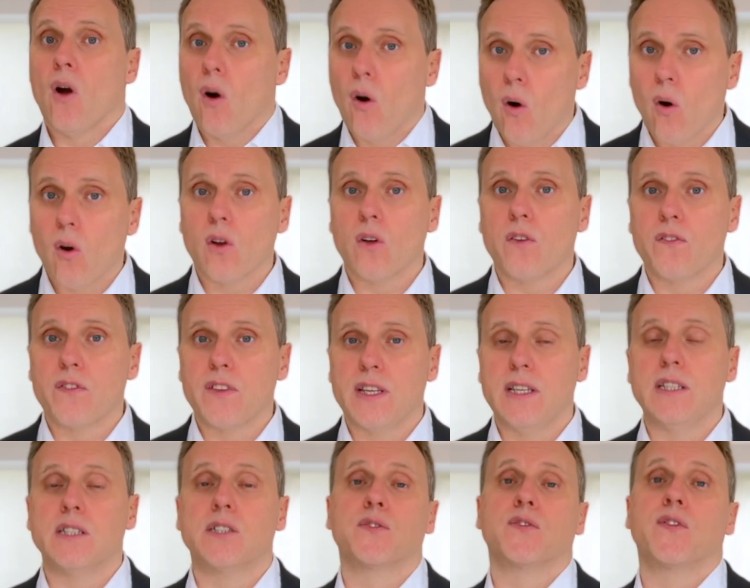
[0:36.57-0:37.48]
All of
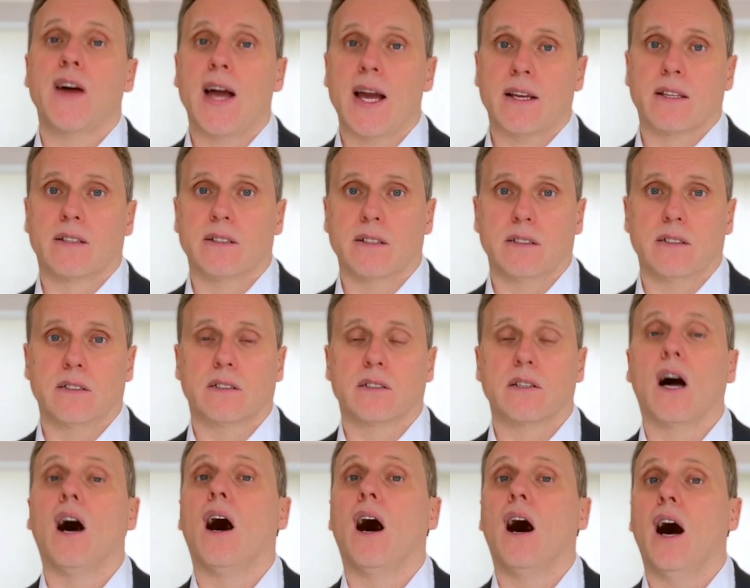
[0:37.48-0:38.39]
these
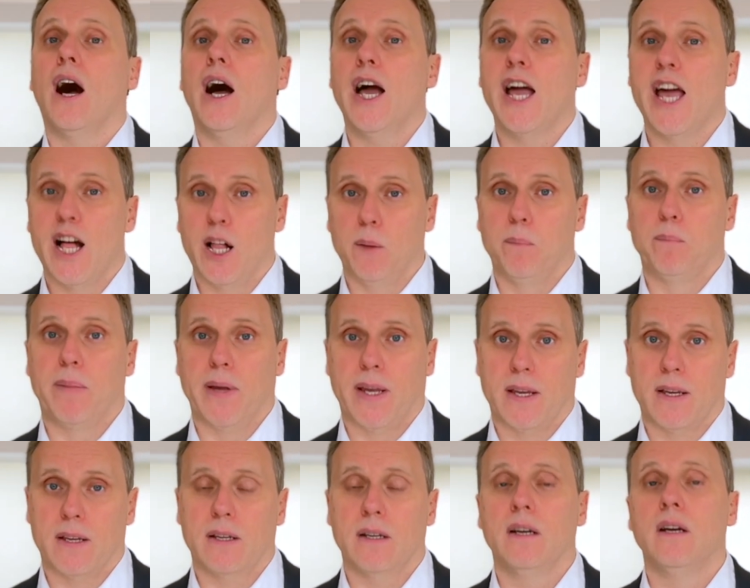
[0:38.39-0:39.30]
factors are
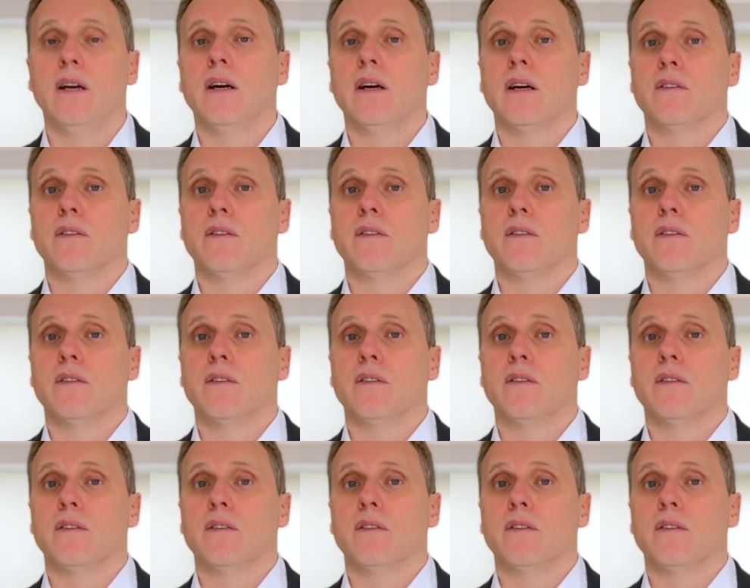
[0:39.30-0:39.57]
helping